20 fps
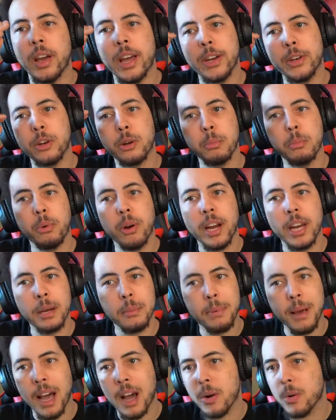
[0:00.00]
and your brain
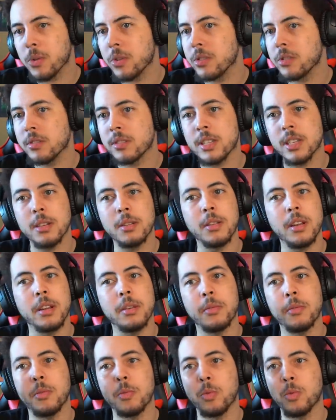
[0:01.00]
powers and
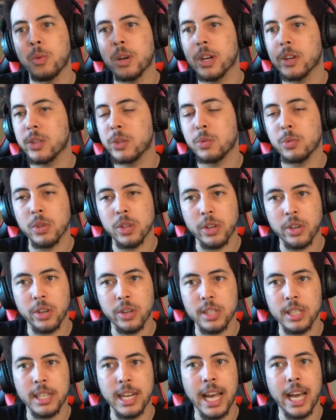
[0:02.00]
and where you
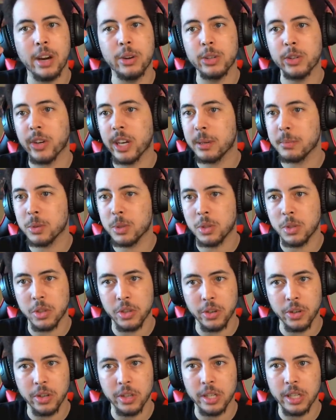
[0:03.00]
learn and how you're able to
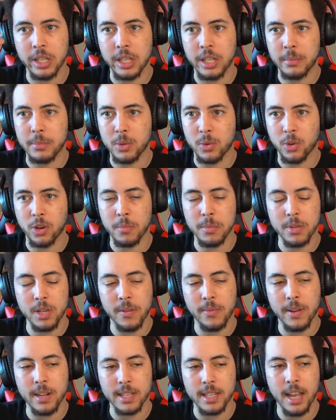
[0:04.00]
learn and absorb
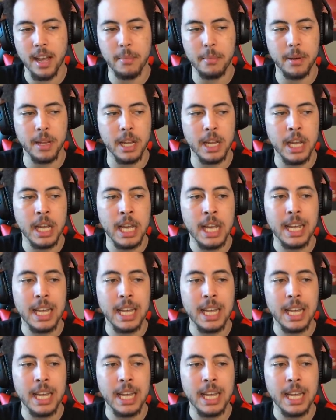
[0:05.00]
stuff like that but